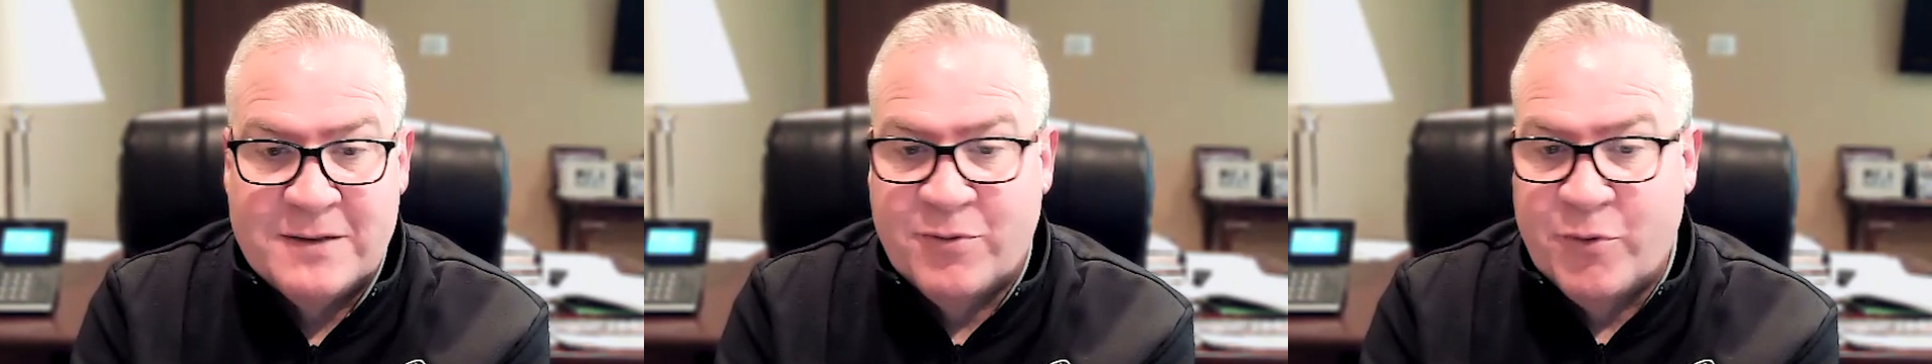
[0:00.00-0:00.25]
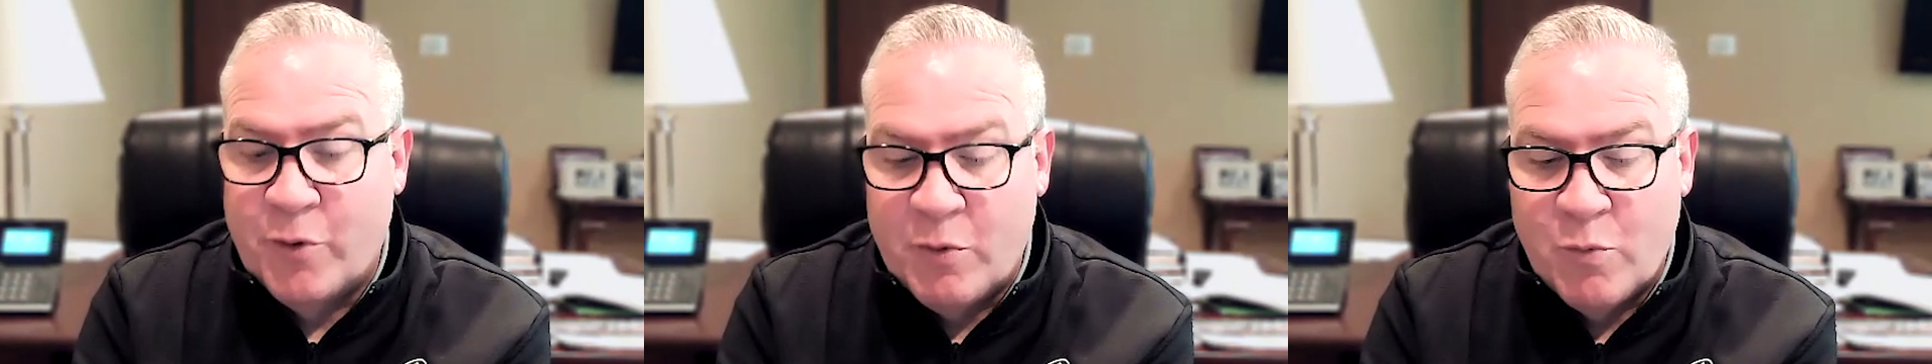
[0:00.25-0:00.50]

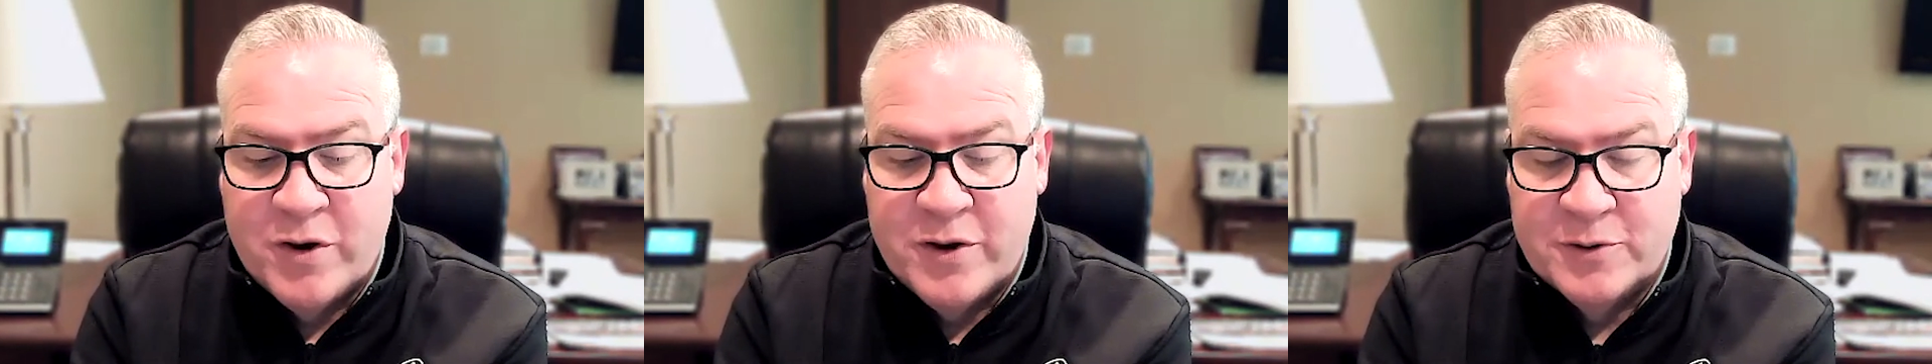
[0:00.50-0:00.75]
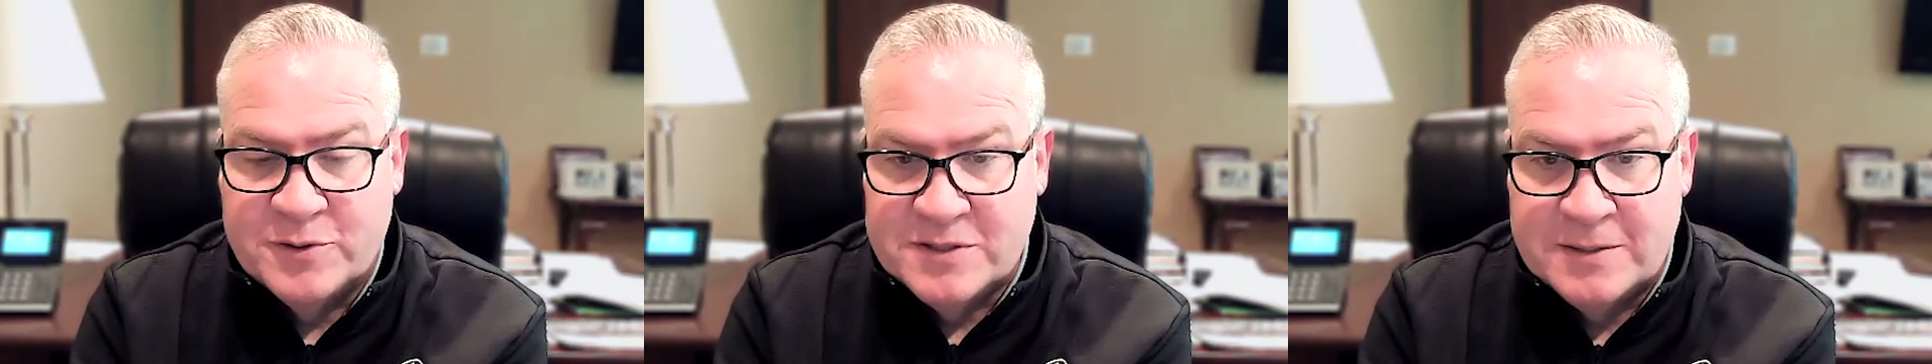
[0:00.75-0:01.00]
31
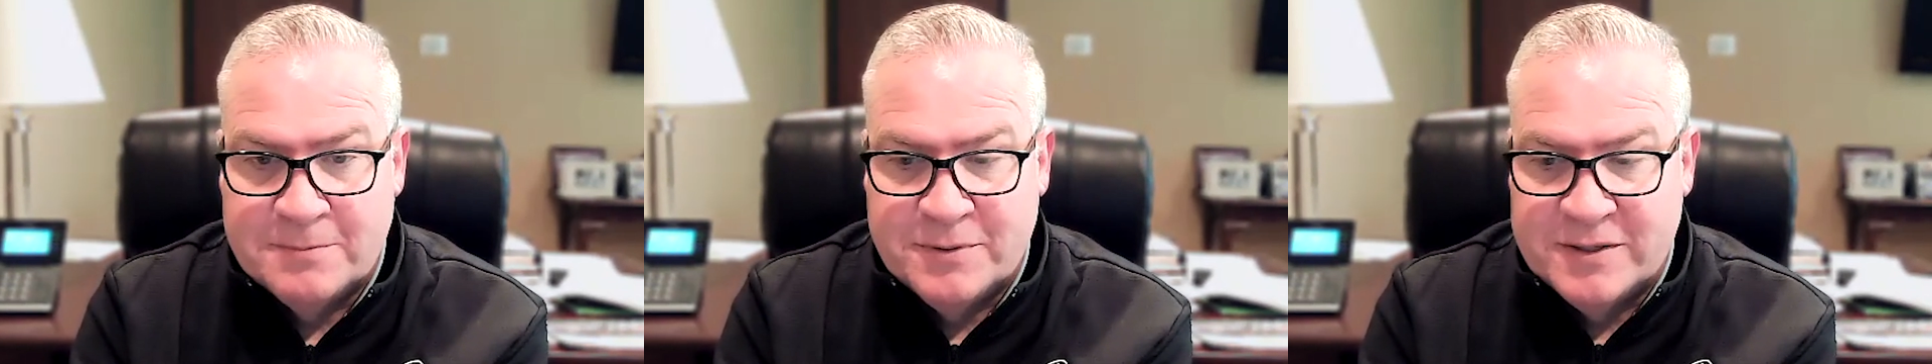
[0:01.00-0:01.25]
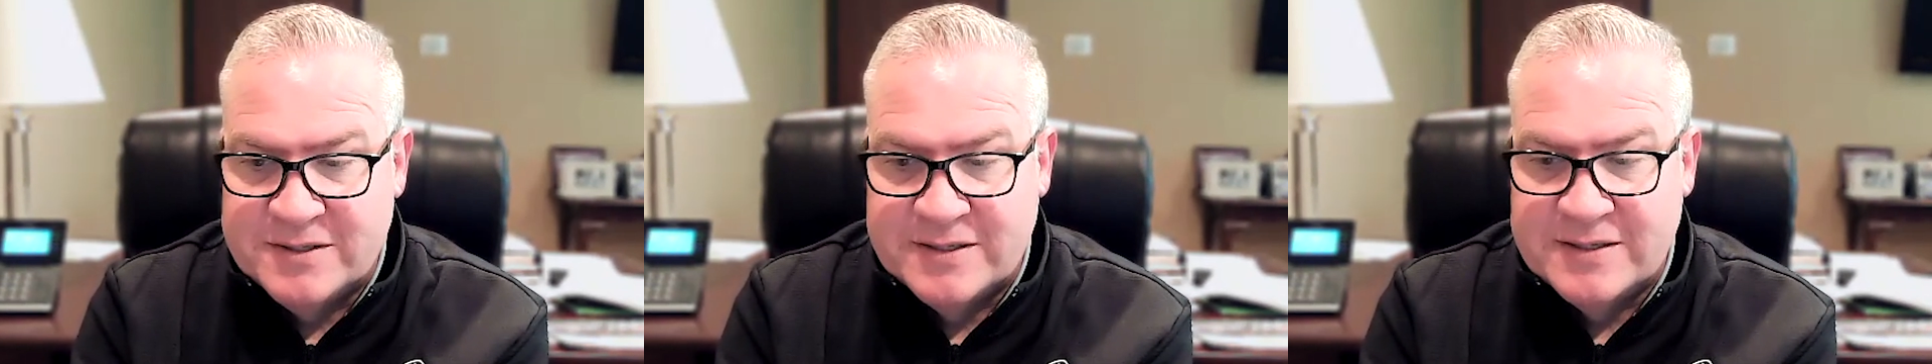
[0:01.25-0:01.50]
years in the
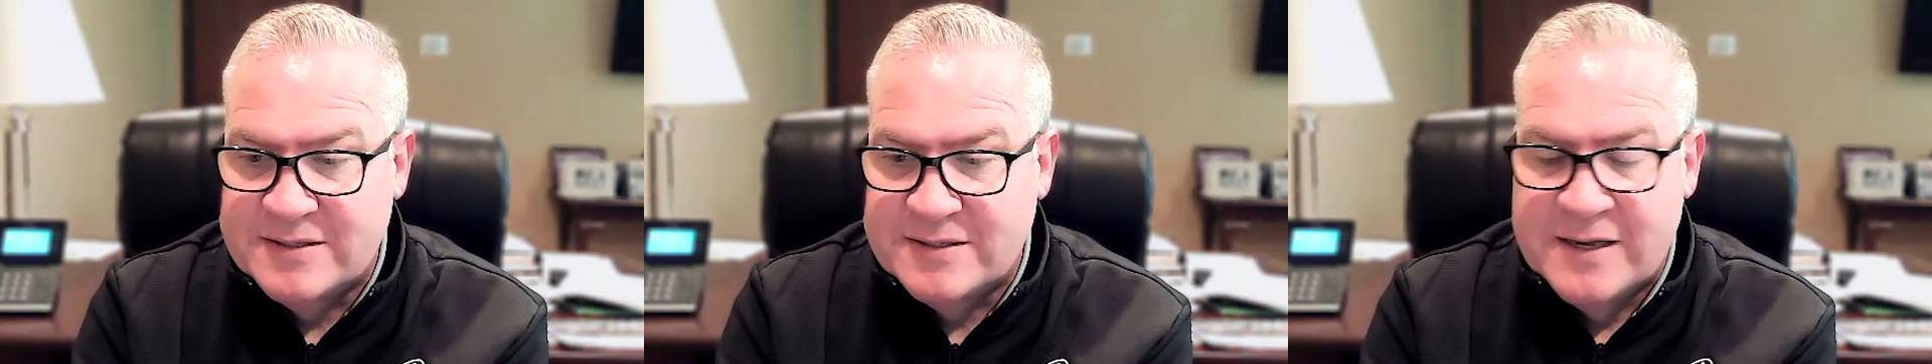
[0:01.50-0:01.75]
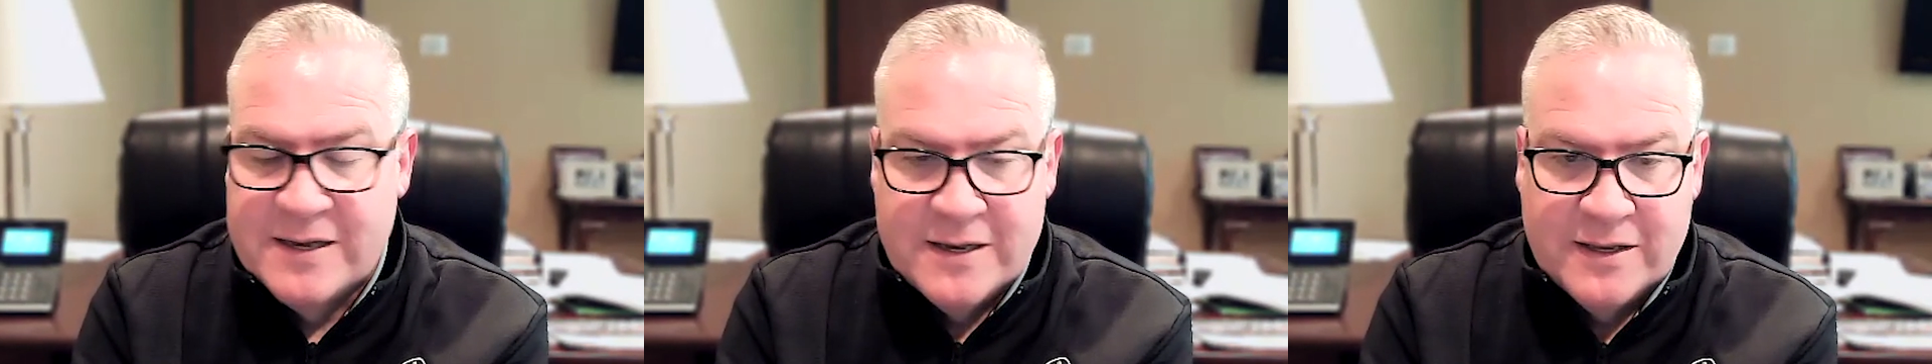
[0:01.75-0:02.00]
business,